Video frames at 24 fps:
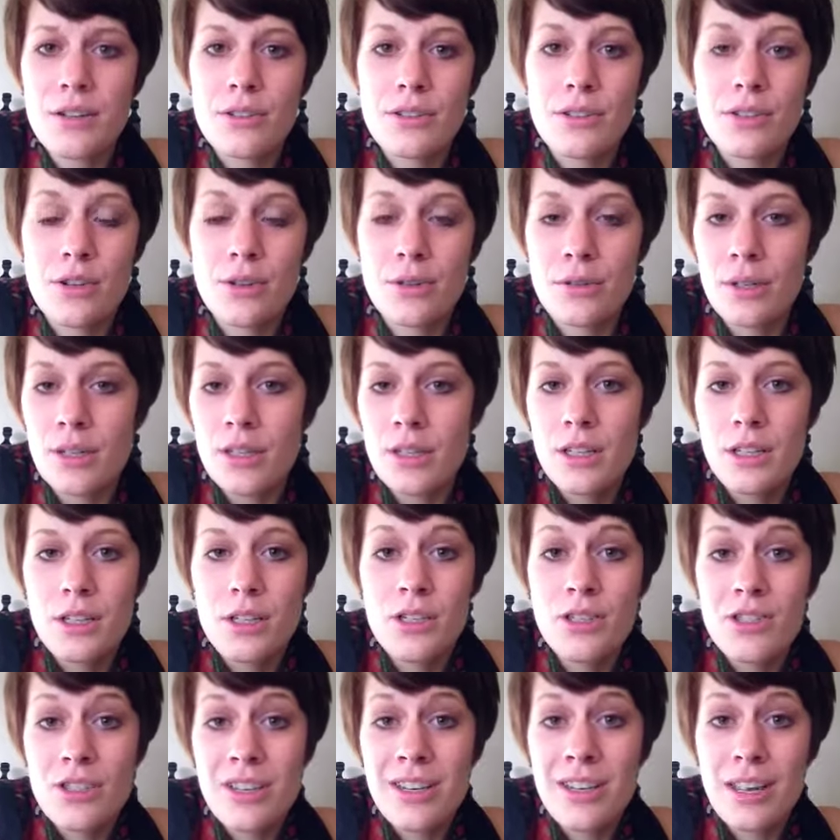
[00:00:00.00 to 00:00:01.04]
so
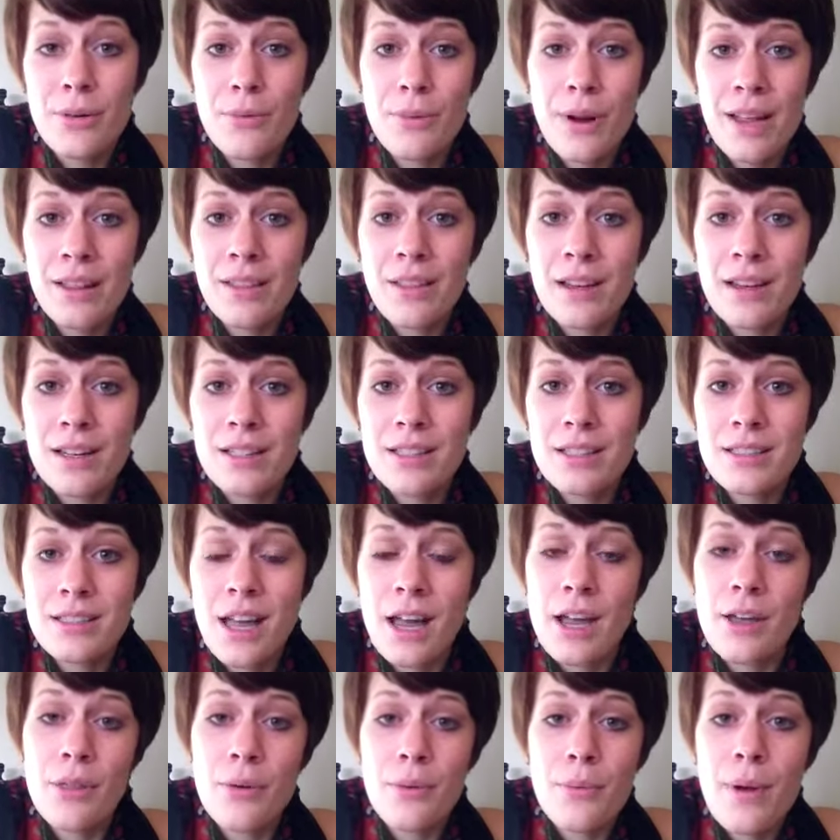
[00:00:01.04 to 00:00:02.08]
you should get weight loss
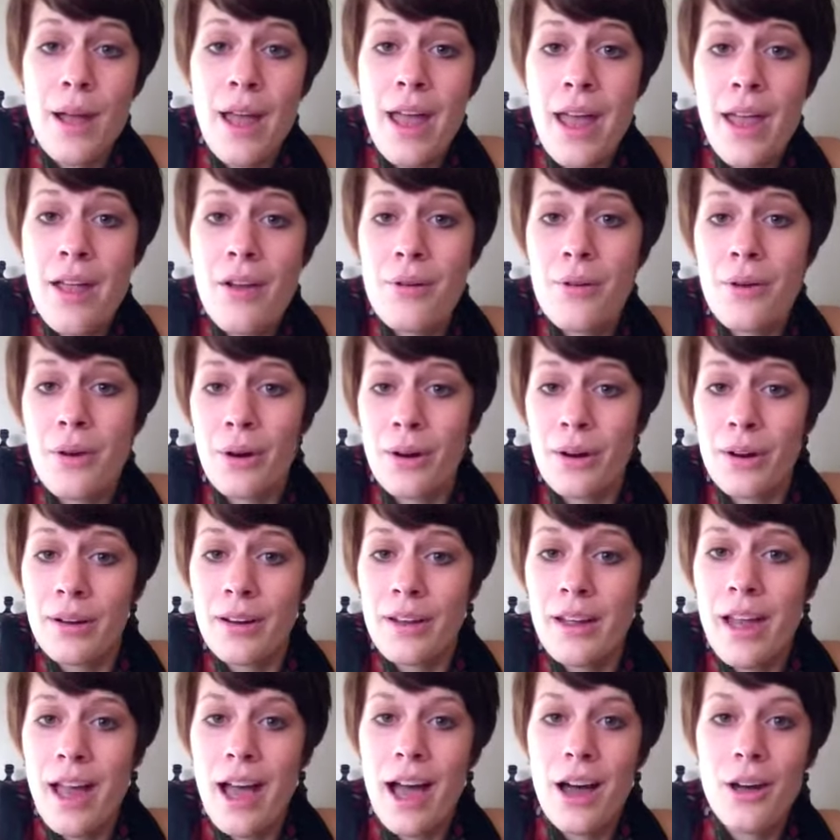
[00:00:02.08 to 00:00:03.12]
either way or
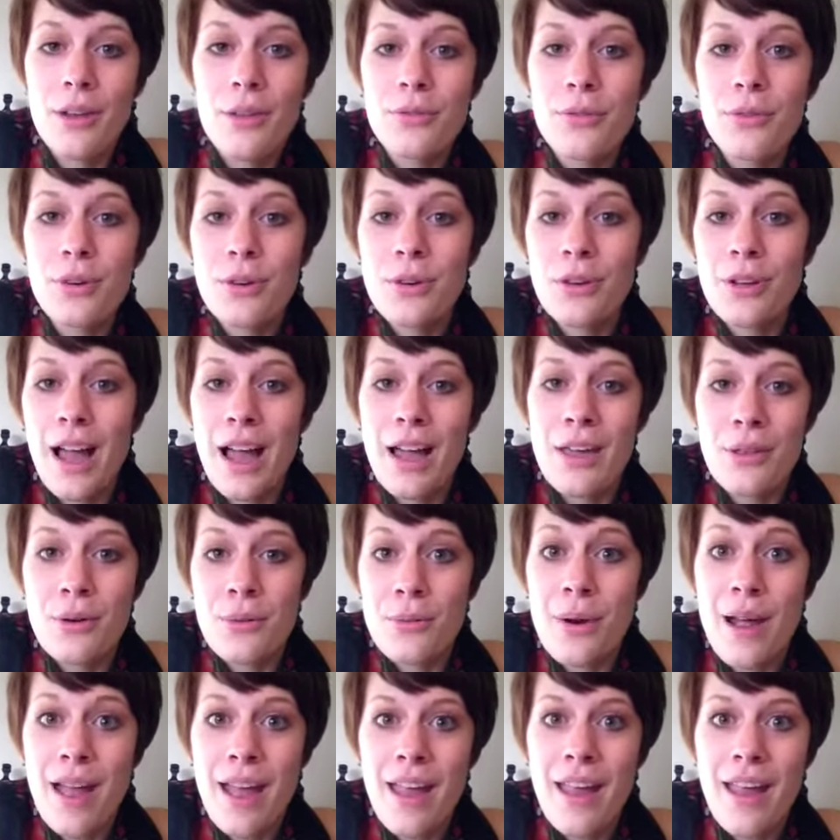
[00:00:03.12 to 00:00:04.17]
healthful either
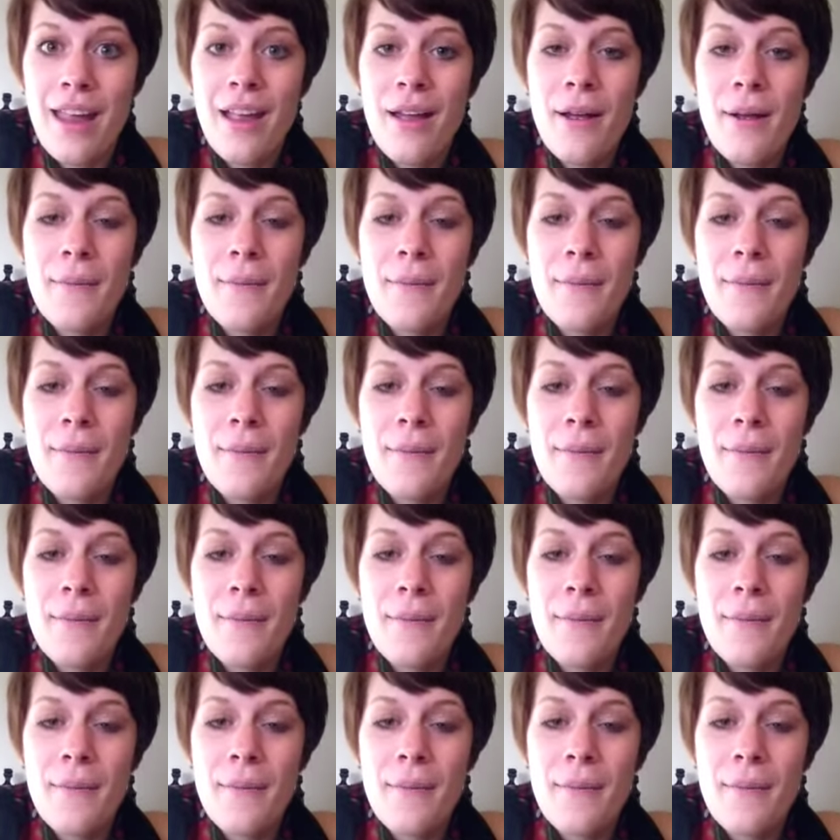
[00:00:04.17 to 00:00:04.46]
way.